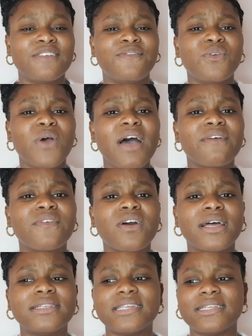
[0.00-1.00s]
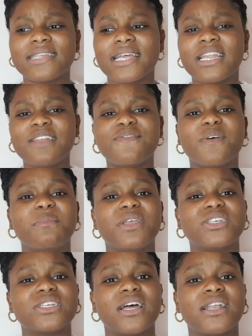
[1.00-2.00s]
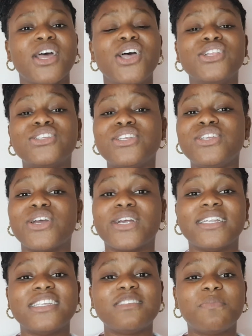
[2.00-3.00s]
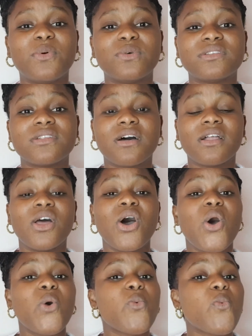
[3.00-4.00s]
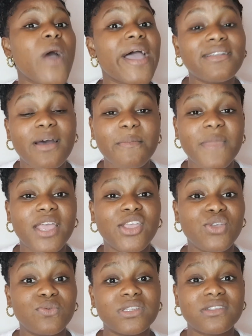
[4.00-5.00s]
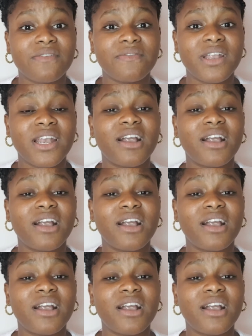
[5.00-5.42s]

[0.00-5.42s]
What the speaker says: If you have content and information to your disposal, why not make use of it?